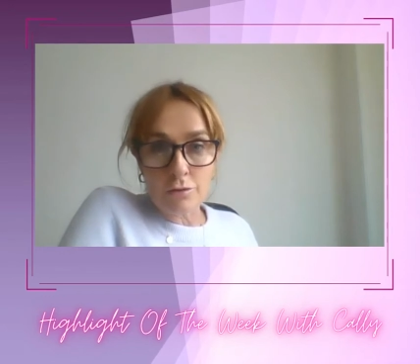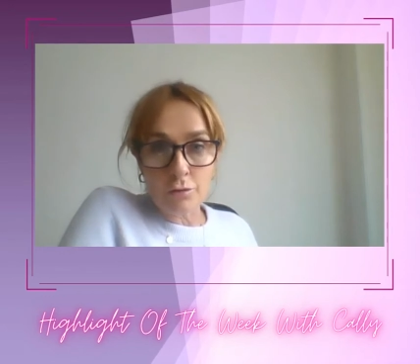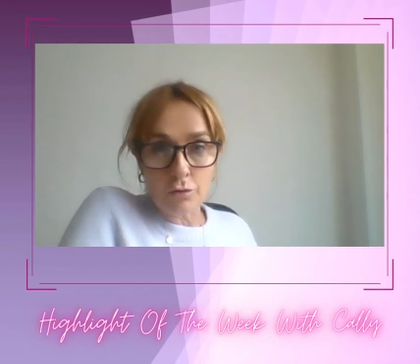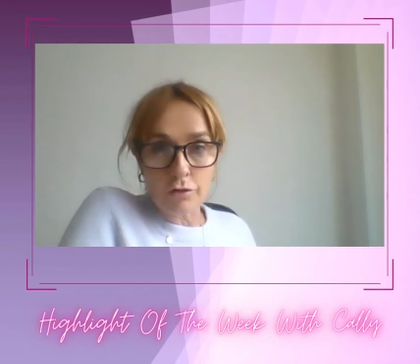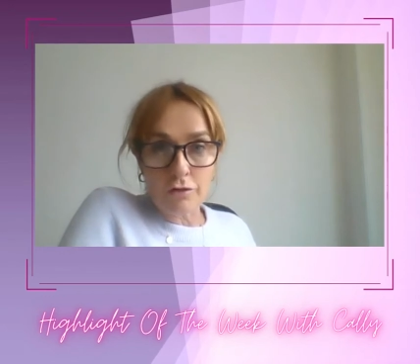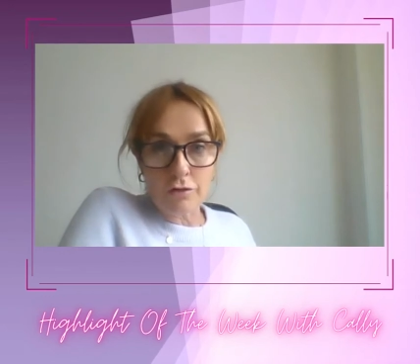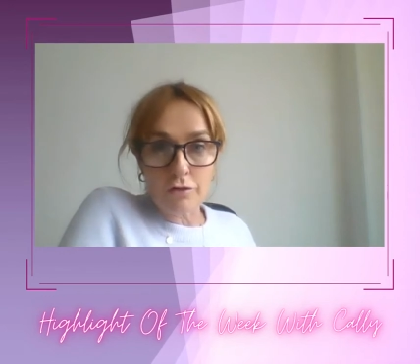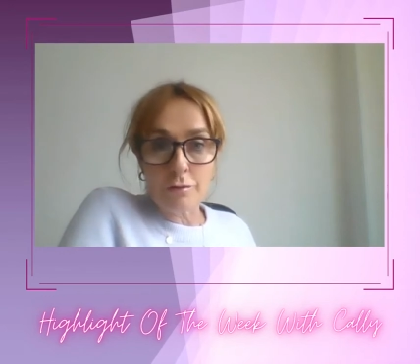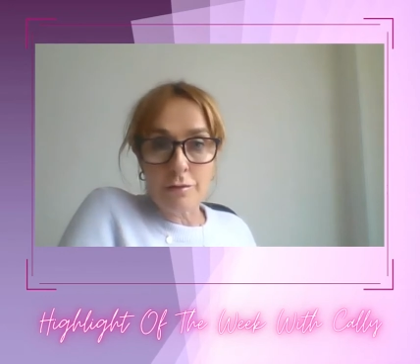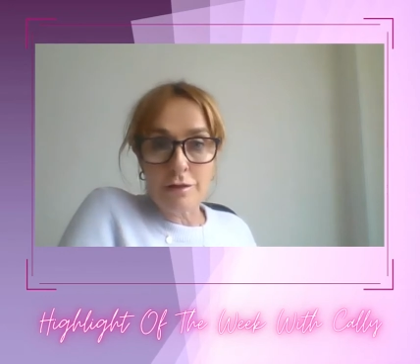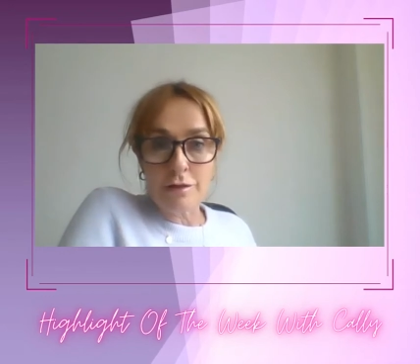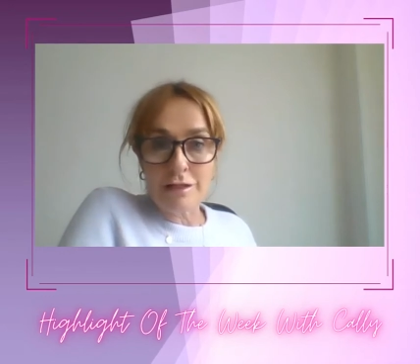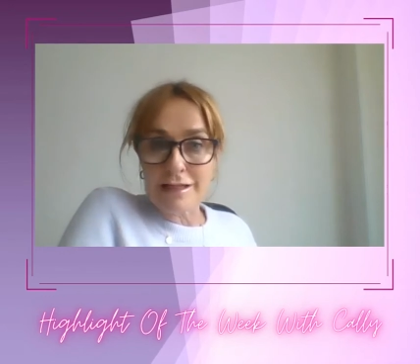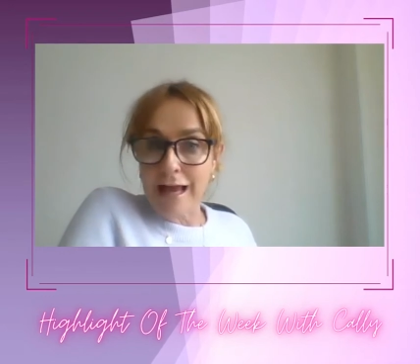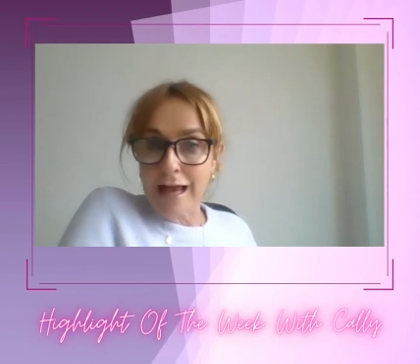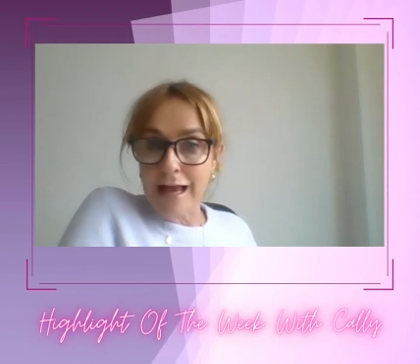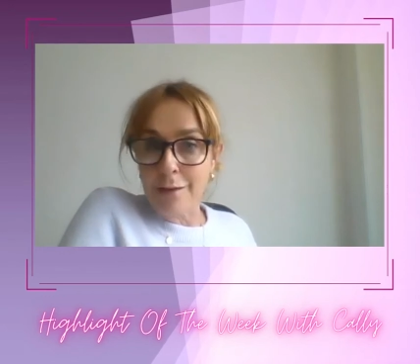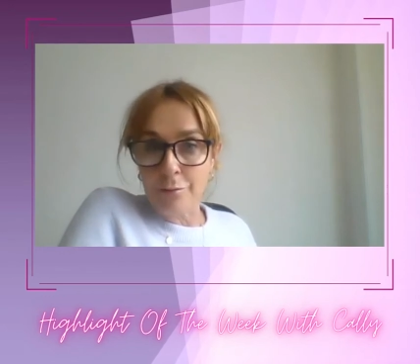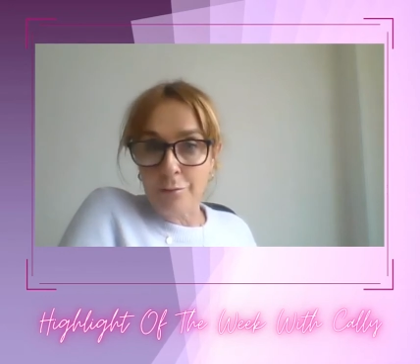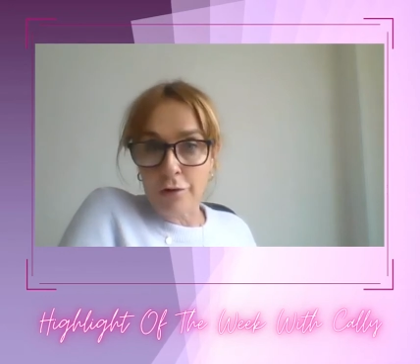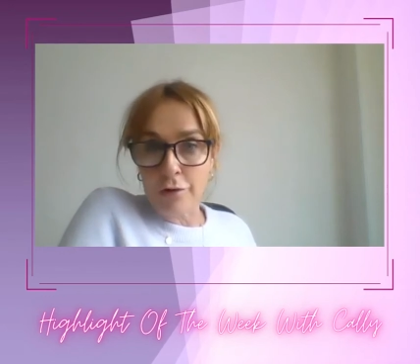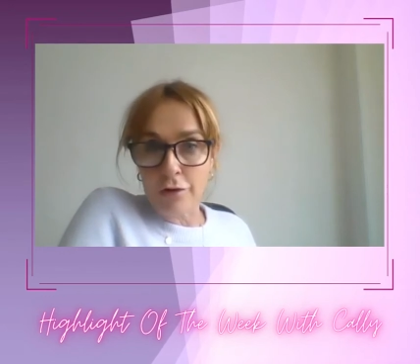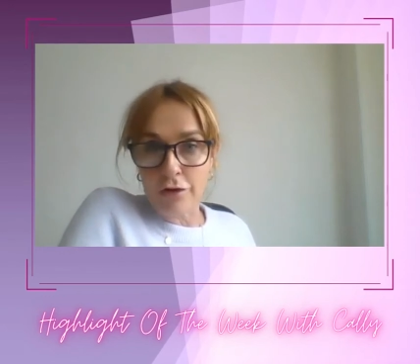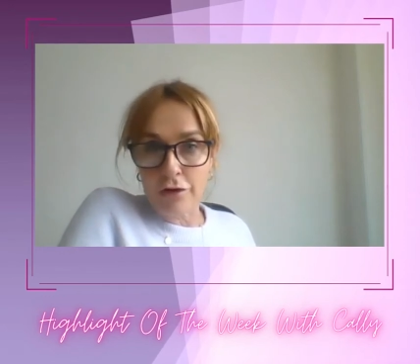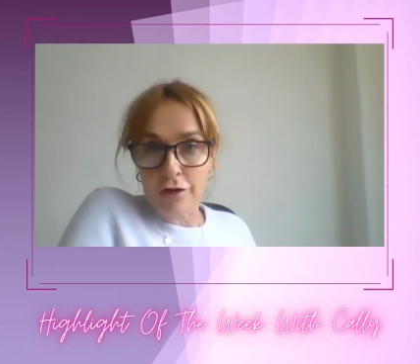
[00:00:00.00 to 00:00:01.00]
One of them is
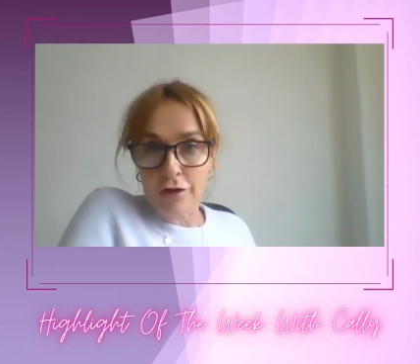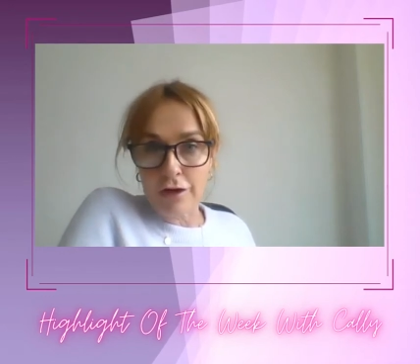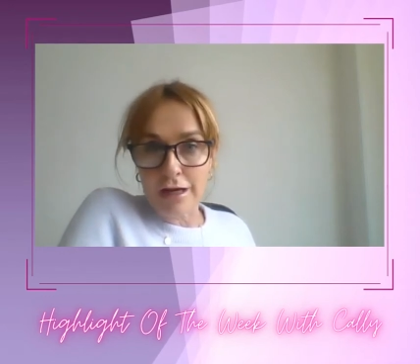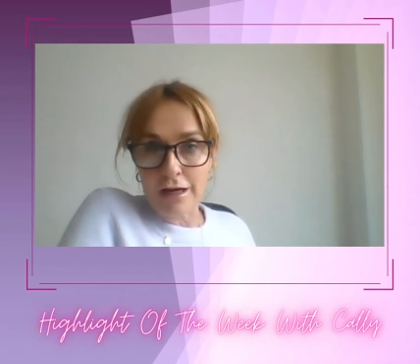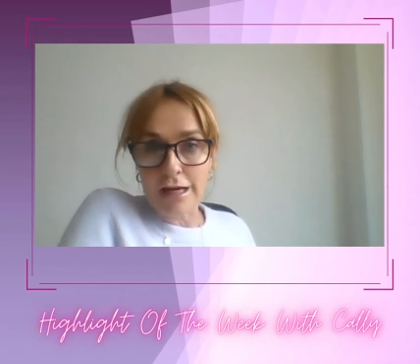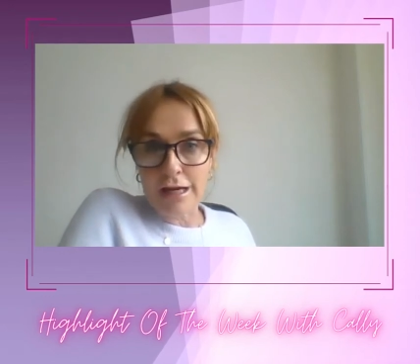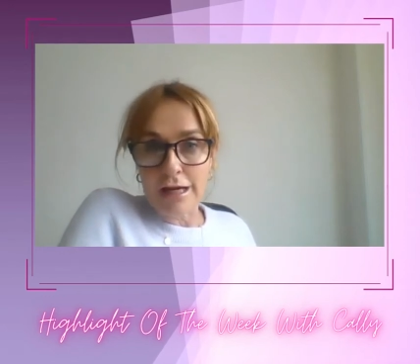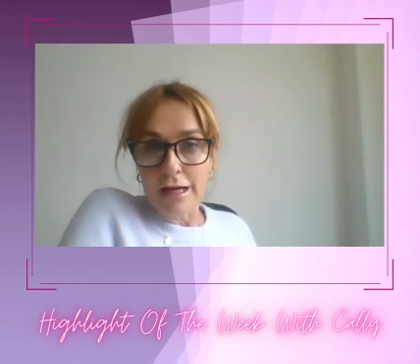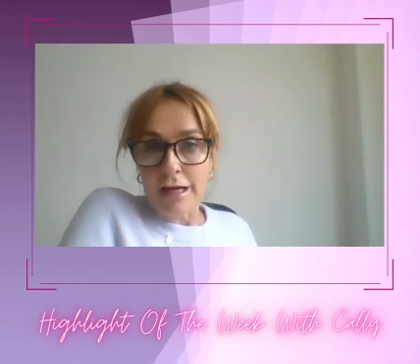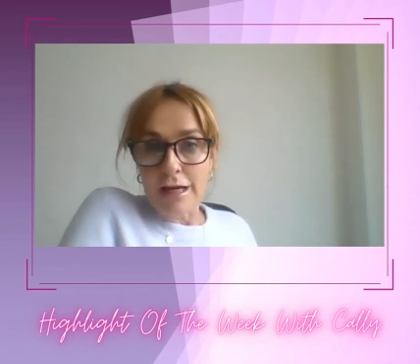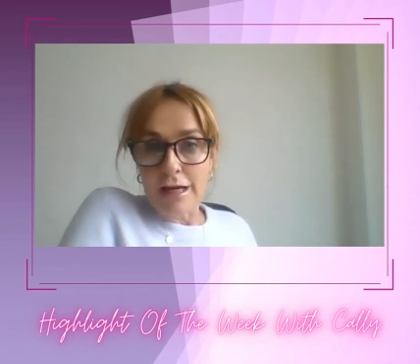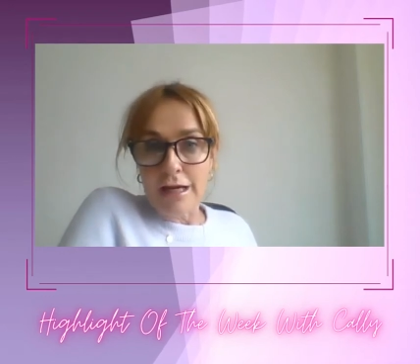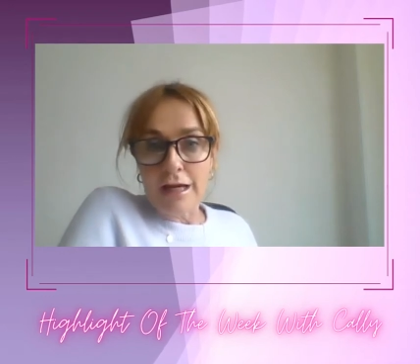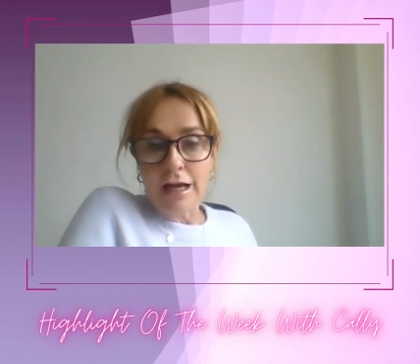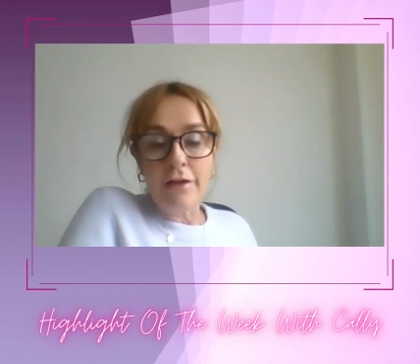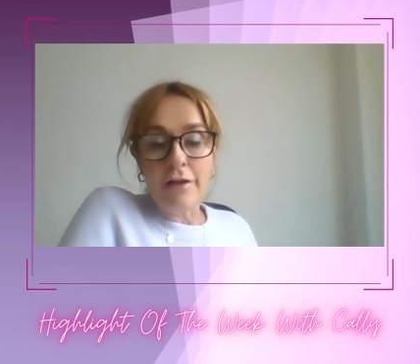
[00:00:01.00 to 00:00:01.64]
empathy,